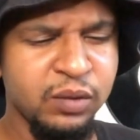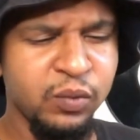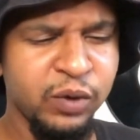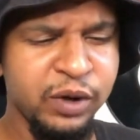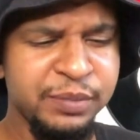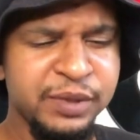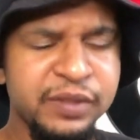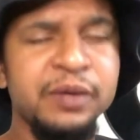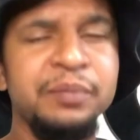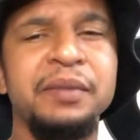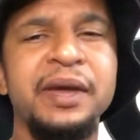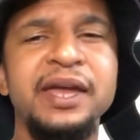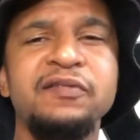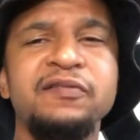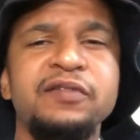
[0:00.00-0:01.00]
women the
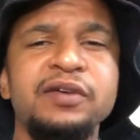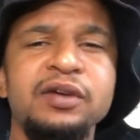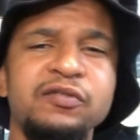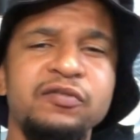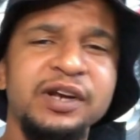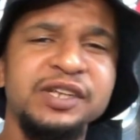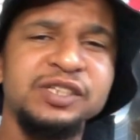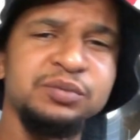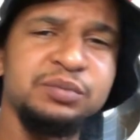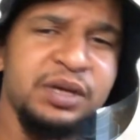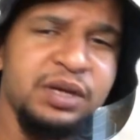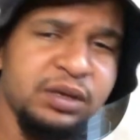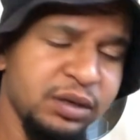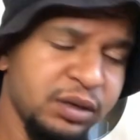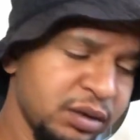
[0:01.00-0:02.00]
main event of
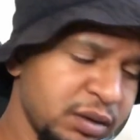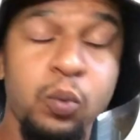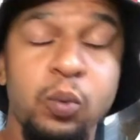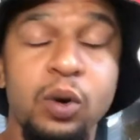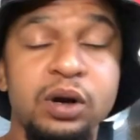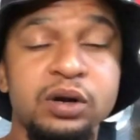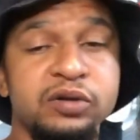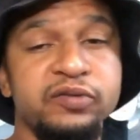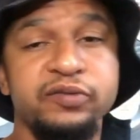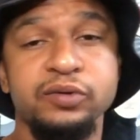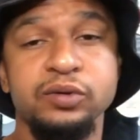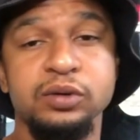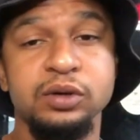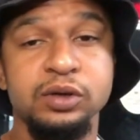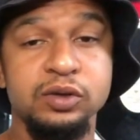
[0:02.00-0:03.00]
WrestleMania.
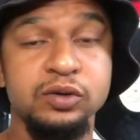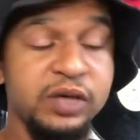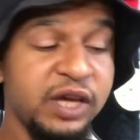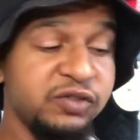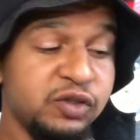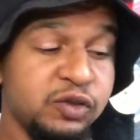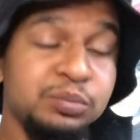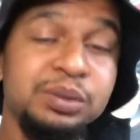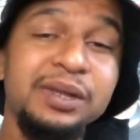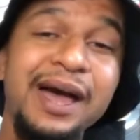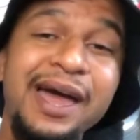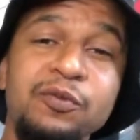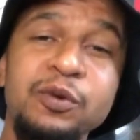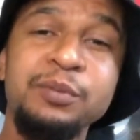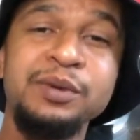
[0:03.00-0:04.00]
Wonderful. You gave two
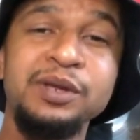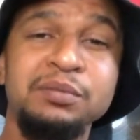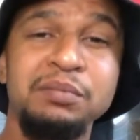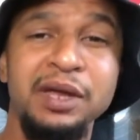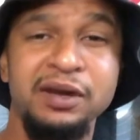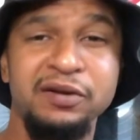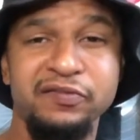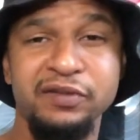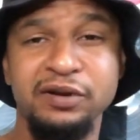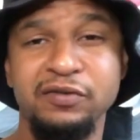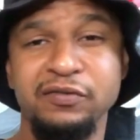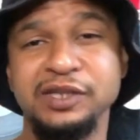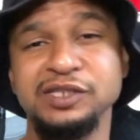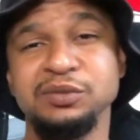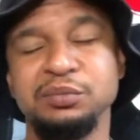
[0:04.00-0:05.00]
black women the main event of
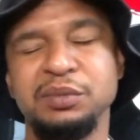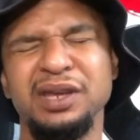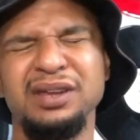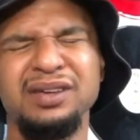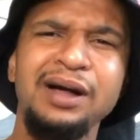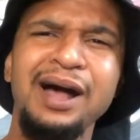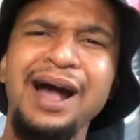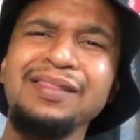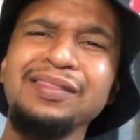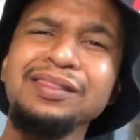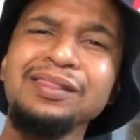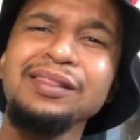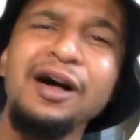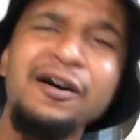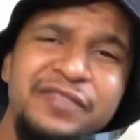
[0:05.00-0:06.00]
WrestleMania. I
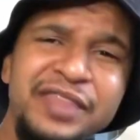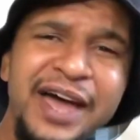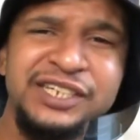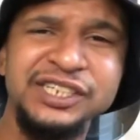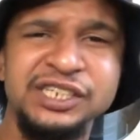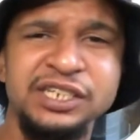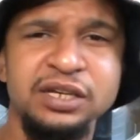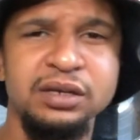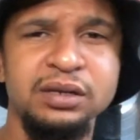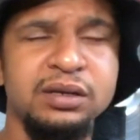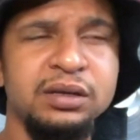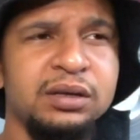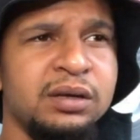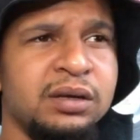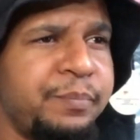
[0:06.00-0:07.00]
love that shit.
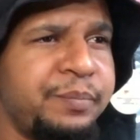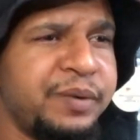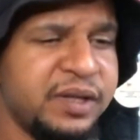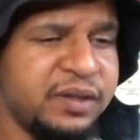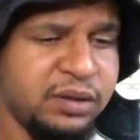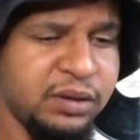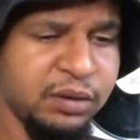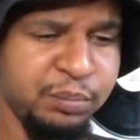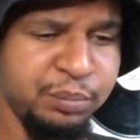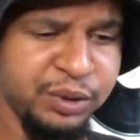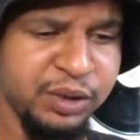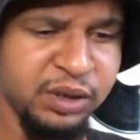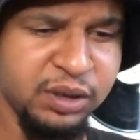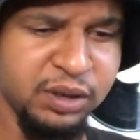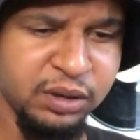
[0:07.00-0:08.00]
But the
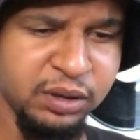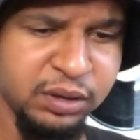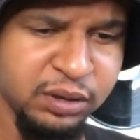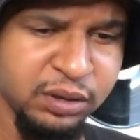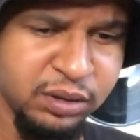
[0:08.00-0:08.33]
booking,